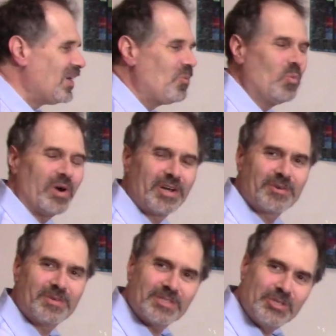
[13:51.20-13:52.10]

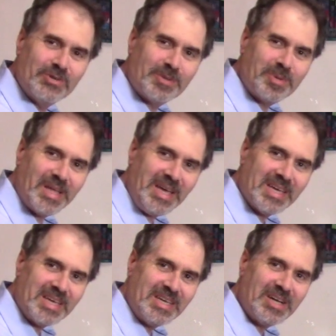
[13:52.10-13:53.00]
Wonderful tune to
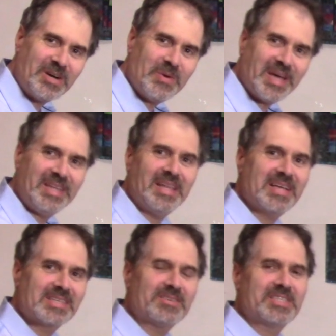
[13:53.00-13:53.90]
play, you know? And
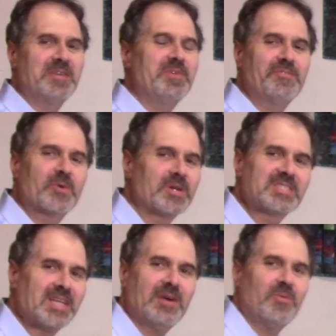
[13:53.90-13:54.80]
as I was saying before,
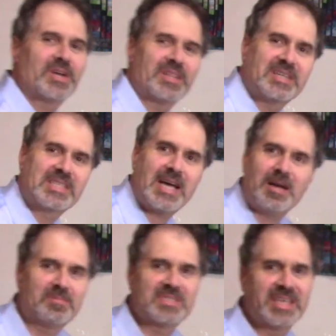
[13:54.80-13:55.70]
it's not one of the
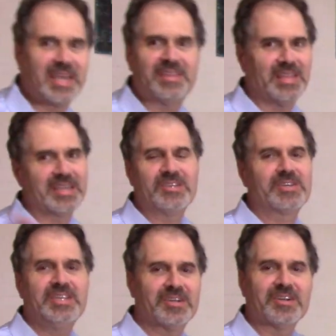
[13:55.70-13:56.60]
top ten that you'll
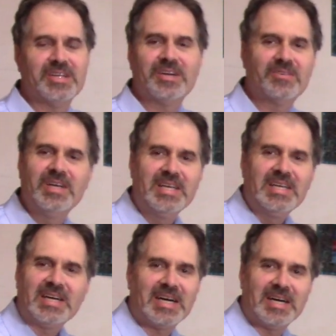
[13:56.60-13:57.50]
hear, you know?
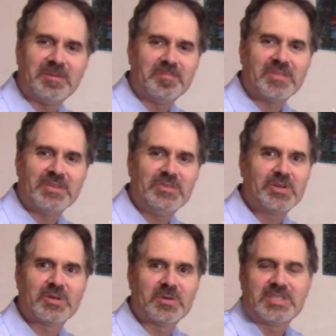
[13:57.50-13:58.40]
Um, if you
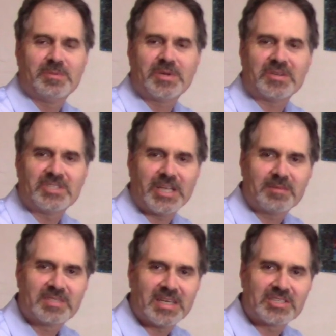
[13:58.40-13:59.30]
go to a typical jam
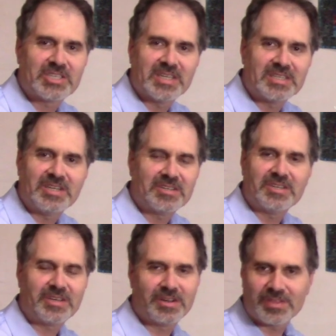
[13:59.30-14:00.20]
session, you know,
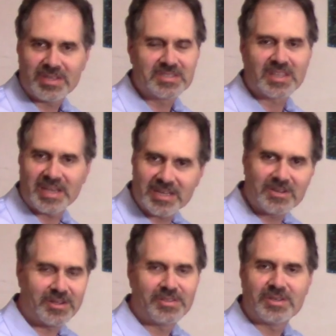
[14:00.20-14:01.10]
you'll hear things like
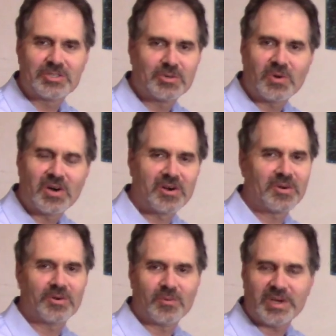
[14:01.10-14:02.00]
All Things You Are,
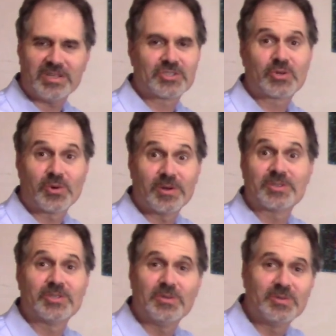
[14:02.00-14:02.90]
or Wayne Shorter
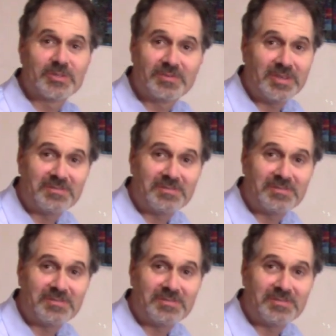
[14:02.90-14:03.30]
tunes, B